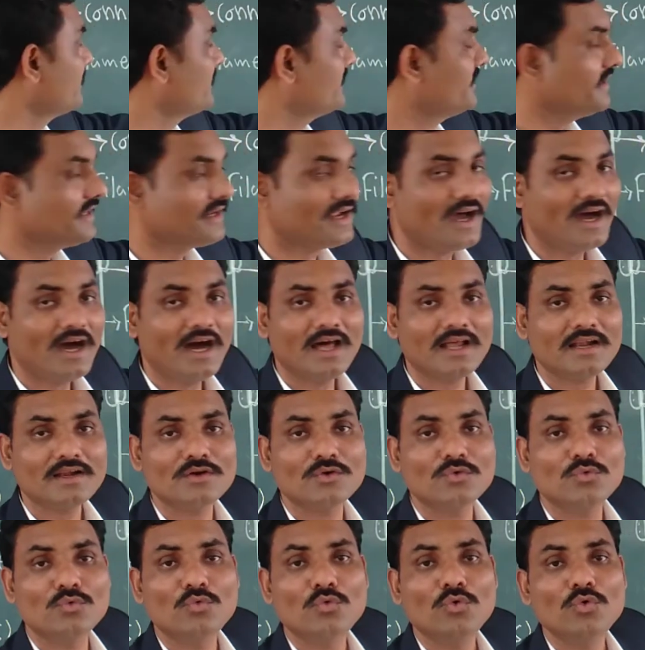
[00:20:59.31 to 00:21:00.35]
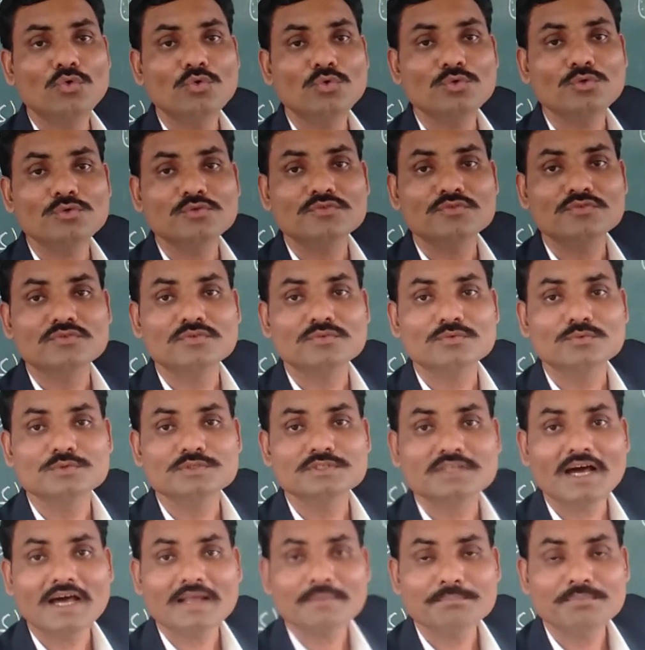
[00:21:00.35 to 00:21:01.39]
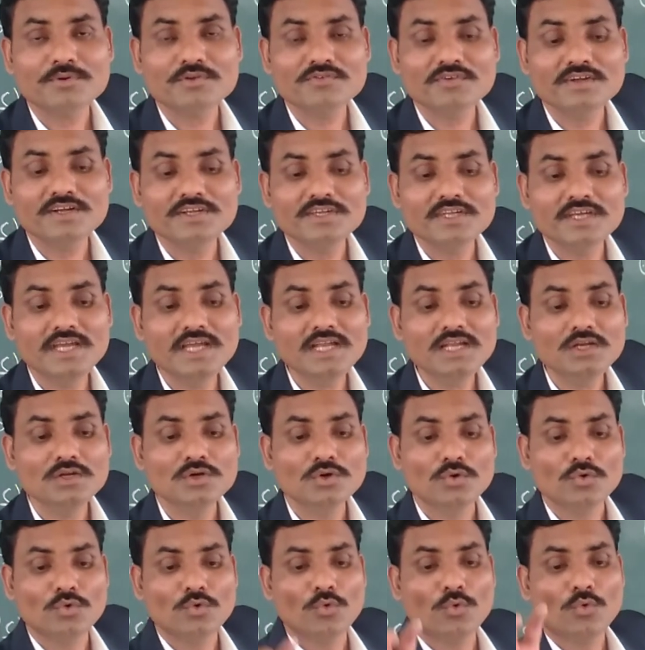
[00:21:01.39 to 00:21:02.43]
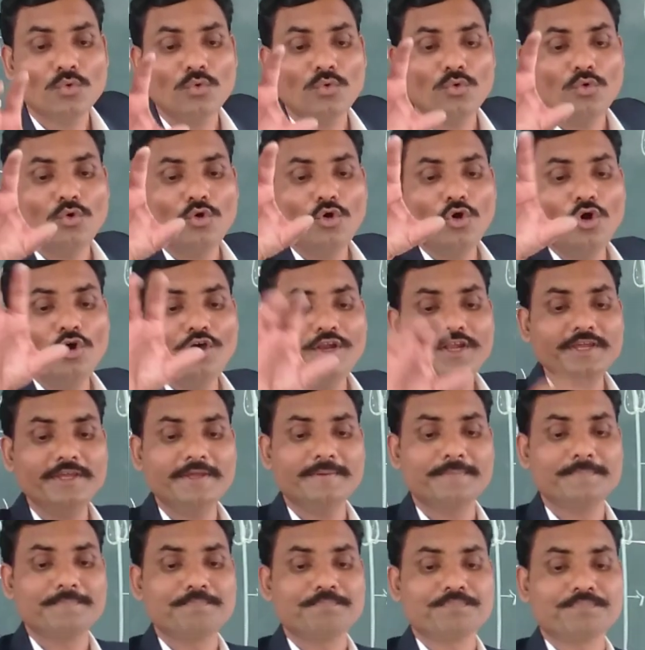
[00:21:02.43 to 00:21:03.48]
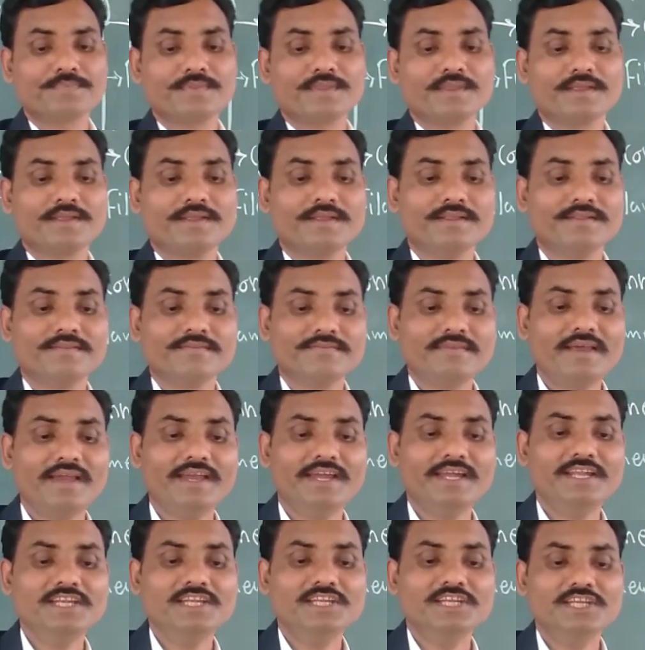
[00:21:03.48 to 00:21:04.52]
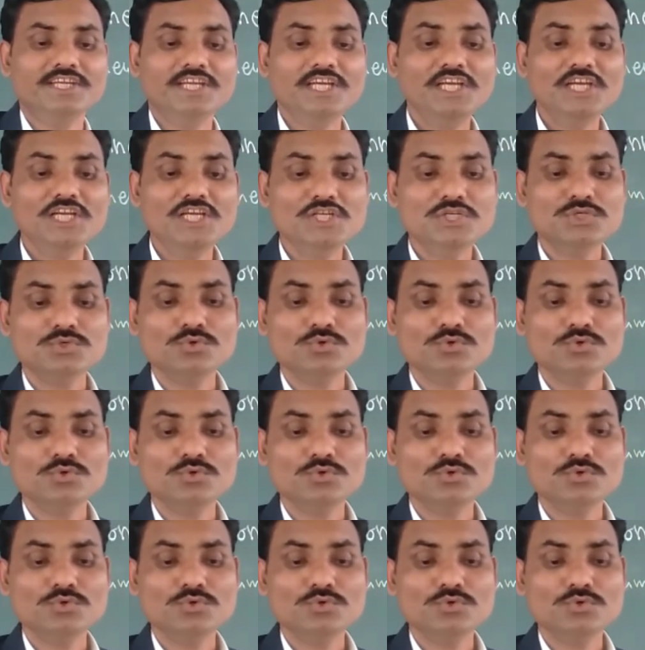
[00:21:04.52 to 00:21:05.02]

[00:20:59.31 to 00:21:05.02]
There are ovules which are present in ovary. Then each